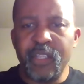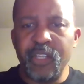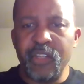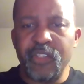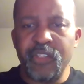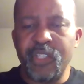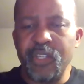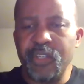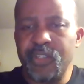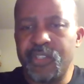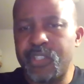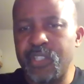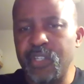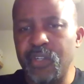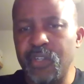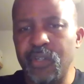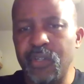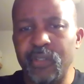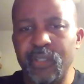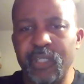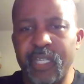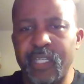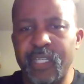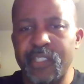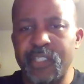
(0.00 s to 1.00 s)
there's
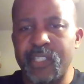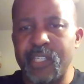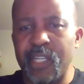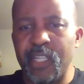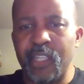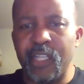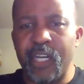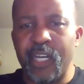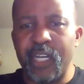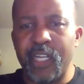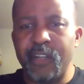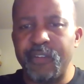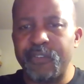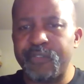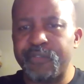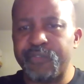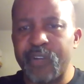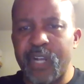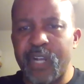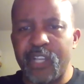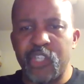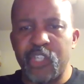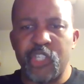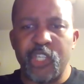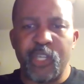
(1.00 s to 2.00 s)
still, like I said, a lot of
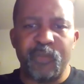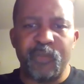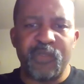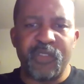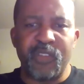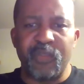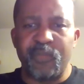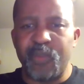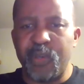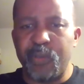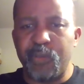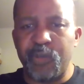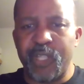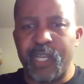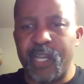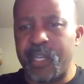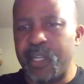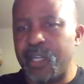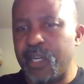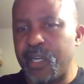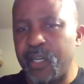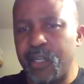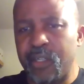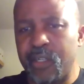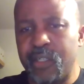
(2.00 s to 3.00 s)
friendships. Some people
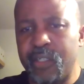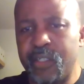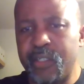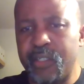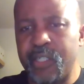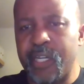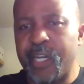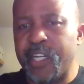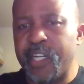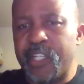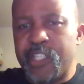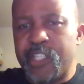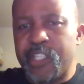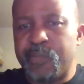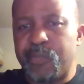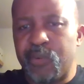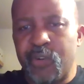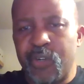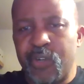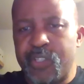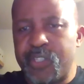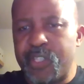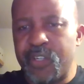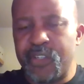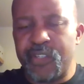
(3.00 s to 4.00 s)
that are not in
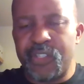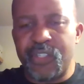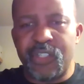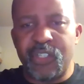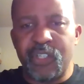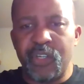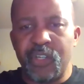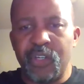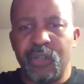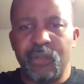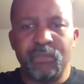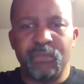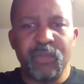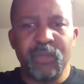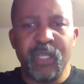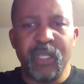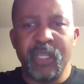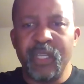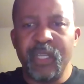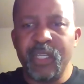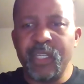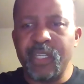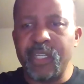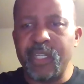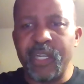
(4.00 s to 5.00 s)
sports, they're still
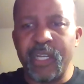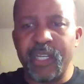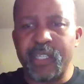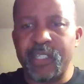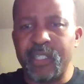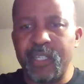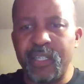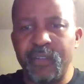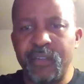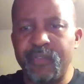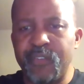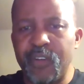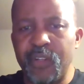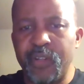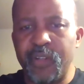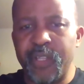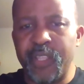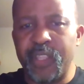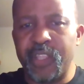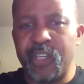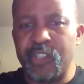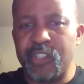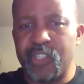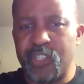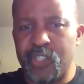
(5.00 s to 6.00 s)
connected and following
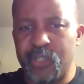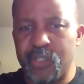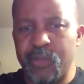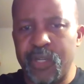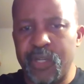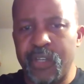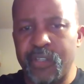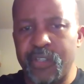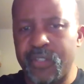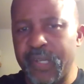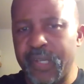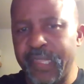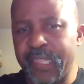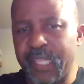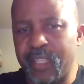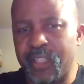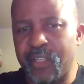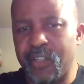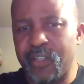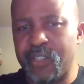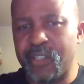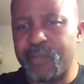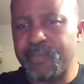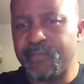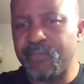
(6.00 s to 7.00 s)
things as well. So I think
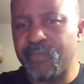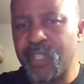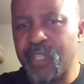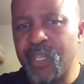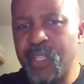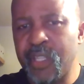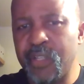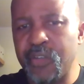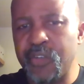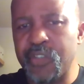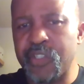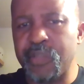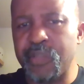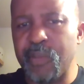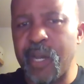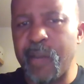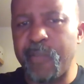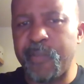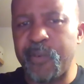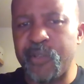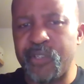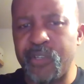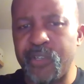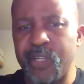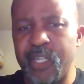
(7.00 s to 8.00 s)
there's some
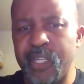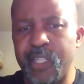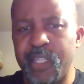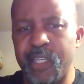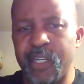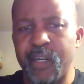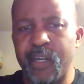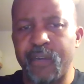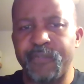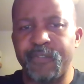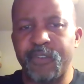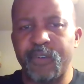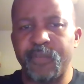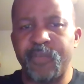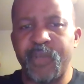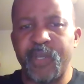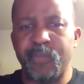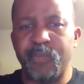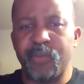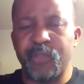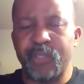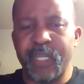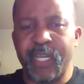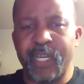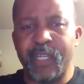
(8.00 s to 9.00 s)
opportunity there for
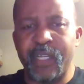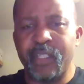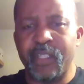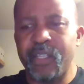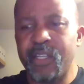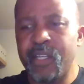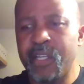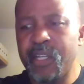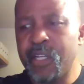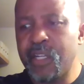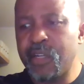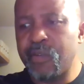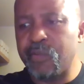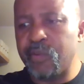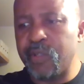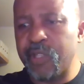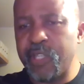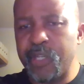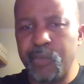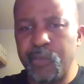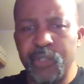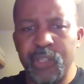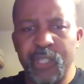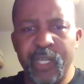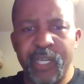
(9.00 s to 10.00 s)
people that
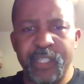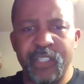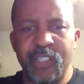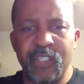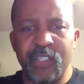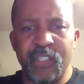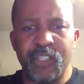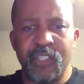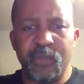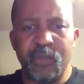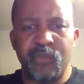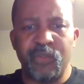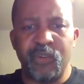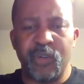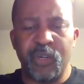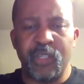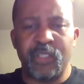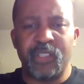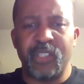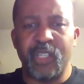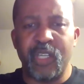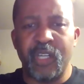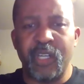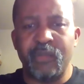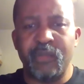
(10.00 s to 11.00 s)
really would like to
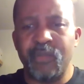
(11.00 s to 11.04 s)
support